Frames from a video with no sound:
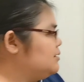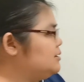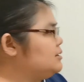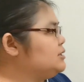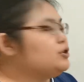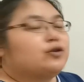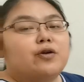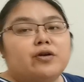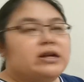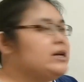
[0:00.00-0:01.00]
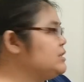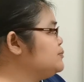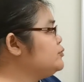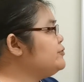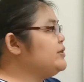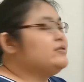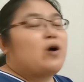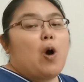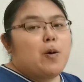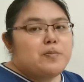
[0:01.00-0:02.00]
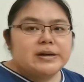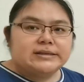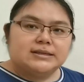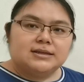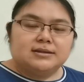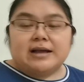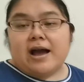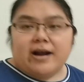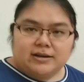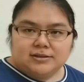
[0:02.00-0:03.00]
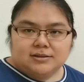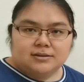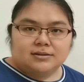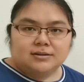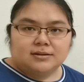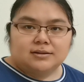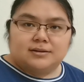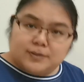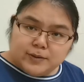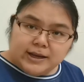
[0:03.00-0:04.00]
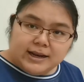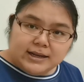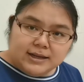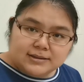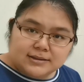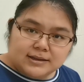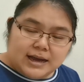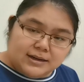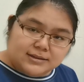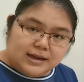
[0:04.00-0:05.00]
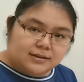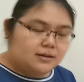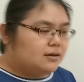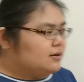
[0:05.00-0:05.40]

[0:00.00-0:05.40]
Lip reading: the trolley is moving opposite direction. Okay, like this. Understand?